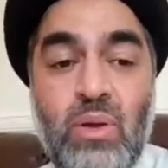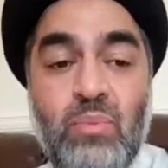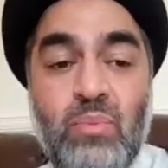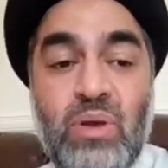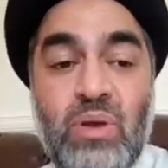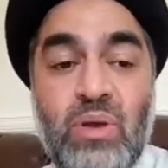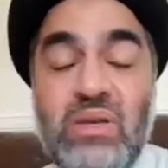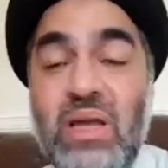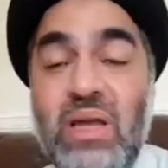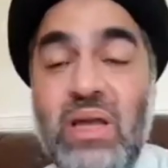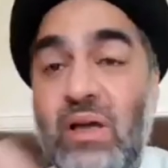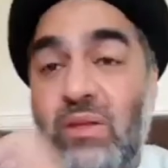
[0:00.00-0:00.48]

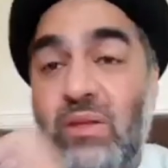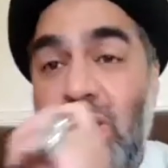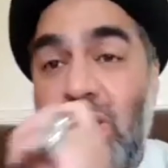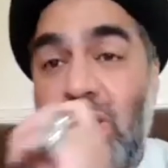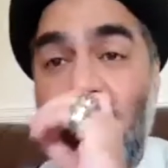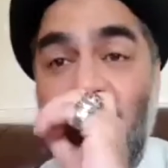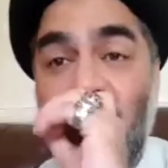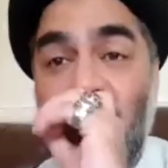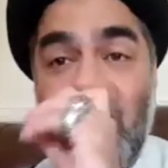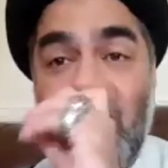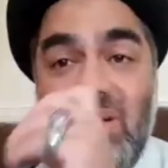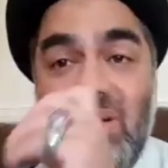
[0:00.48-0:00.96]
But now the
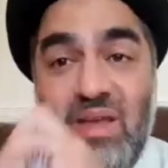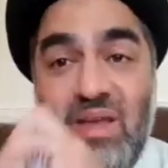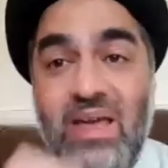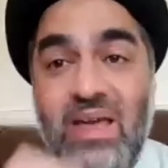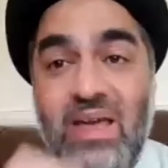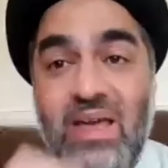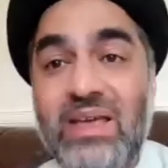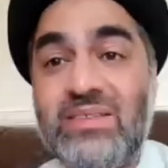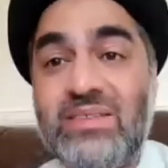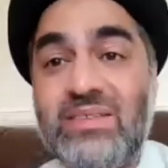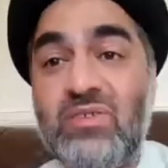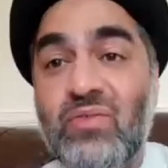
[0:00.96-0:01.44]
government
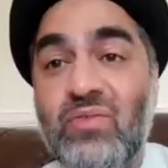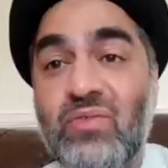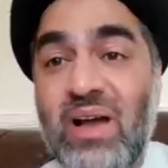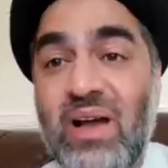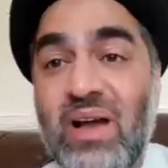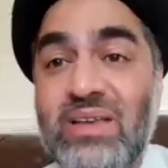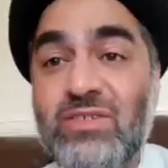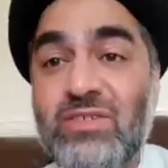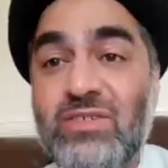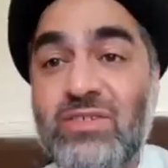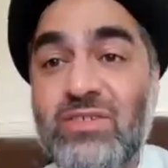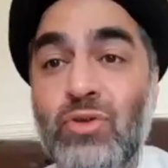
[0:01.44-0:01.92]
has
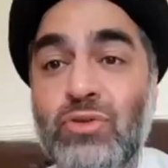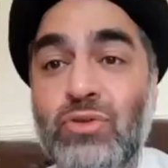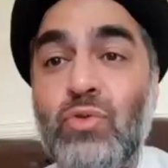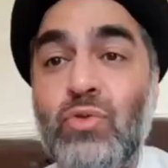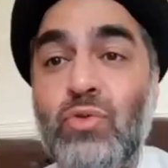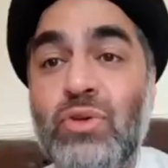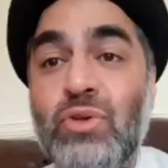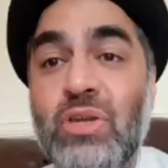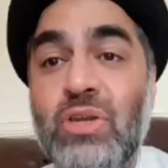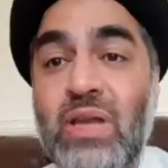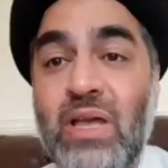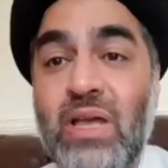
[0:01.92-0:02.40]
revised on the
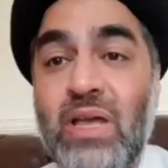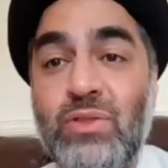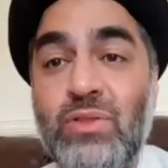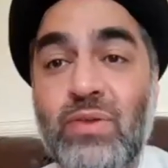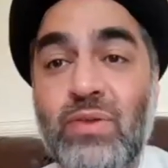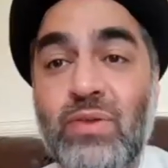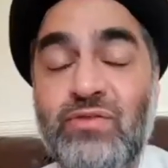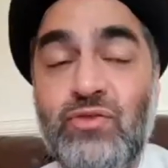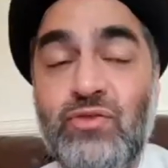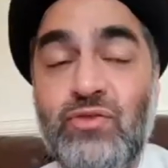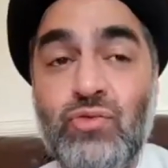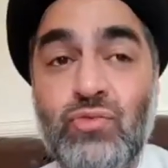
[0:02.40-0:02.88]
29th
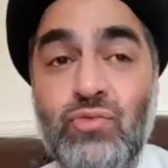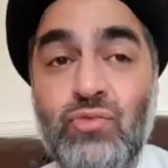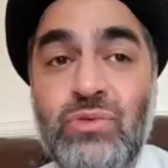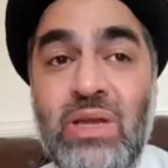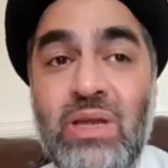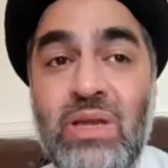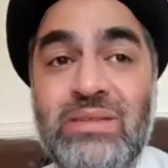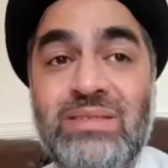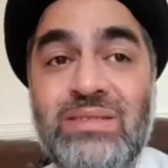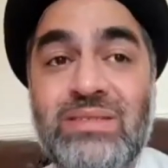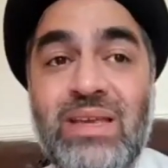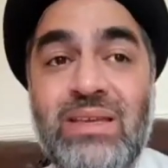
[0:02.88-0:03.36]
of
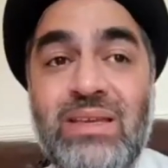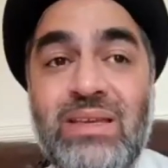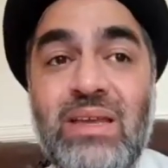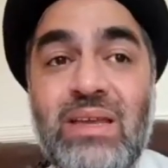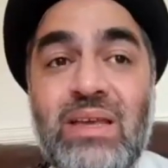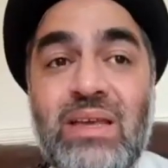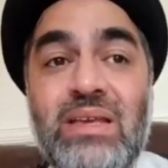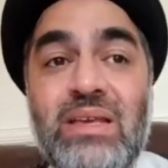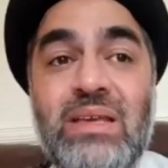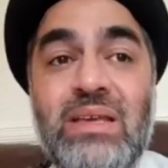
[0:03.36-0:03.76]
June and said